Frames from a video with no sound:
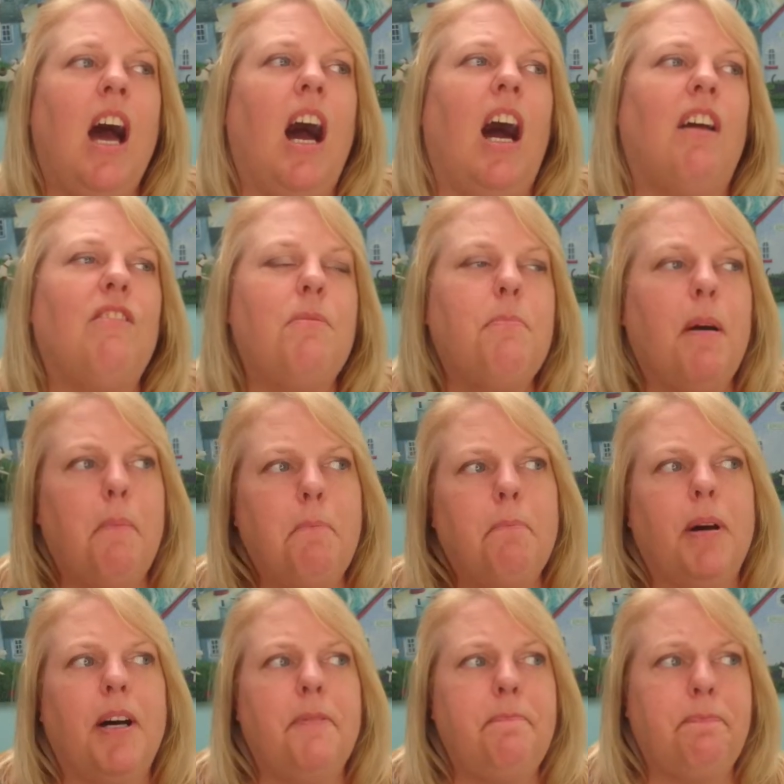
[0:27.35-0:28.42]
I
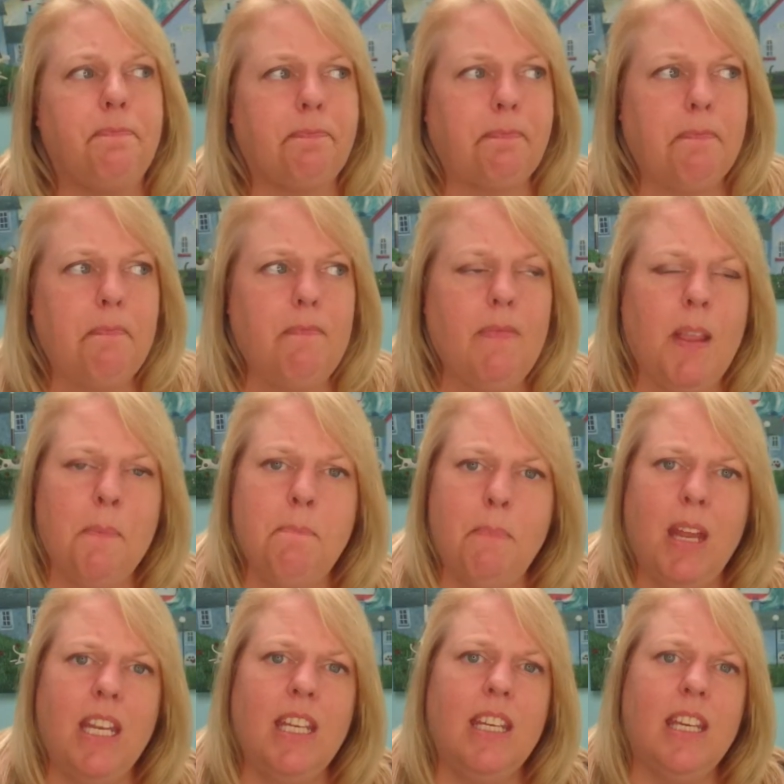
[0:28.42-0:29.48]
remember
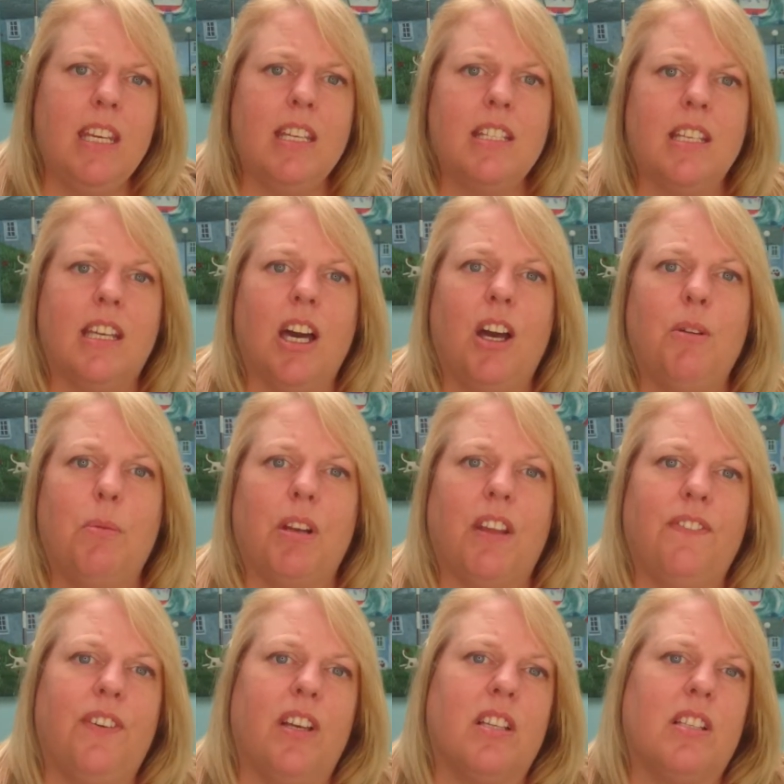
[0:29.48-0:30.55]
many years ago when I
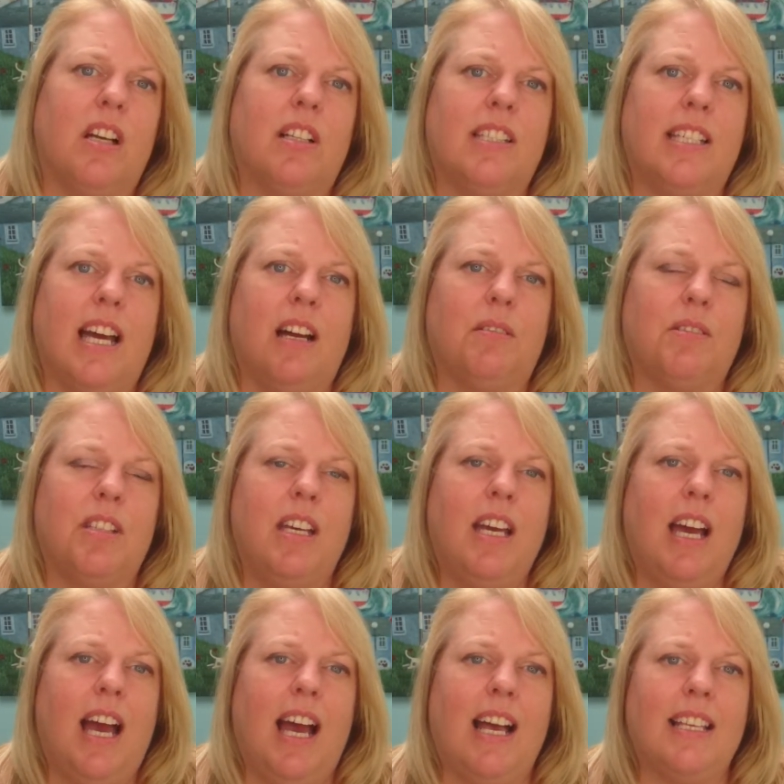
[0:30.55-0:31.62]
first started out
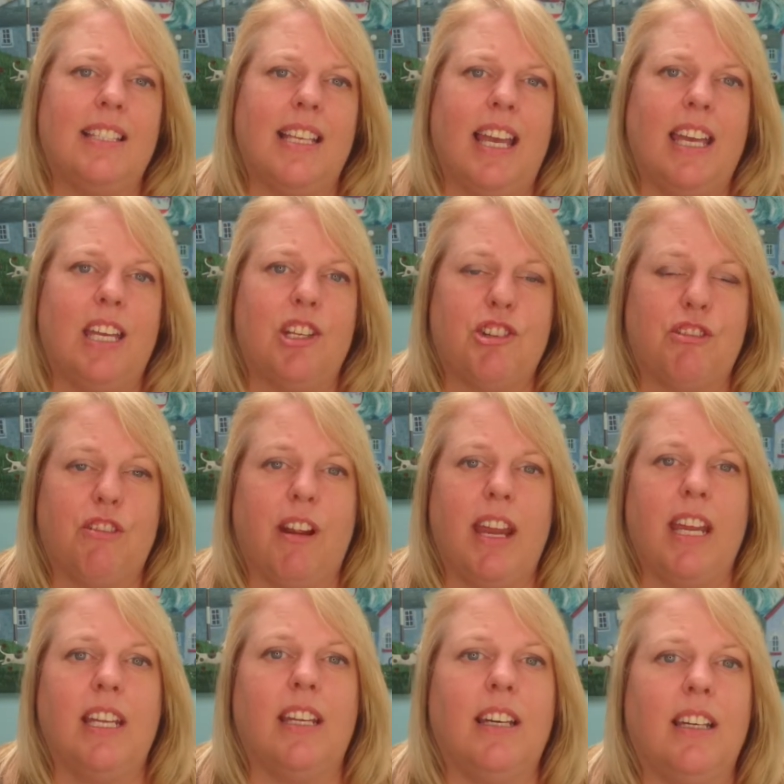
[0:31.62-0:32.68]
as a
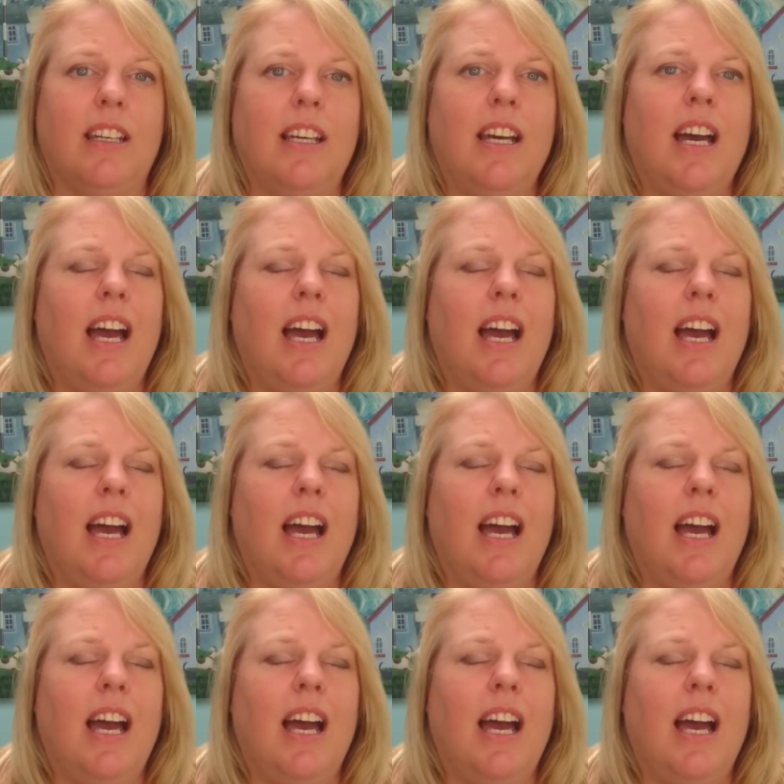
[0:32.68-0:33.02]
trainer.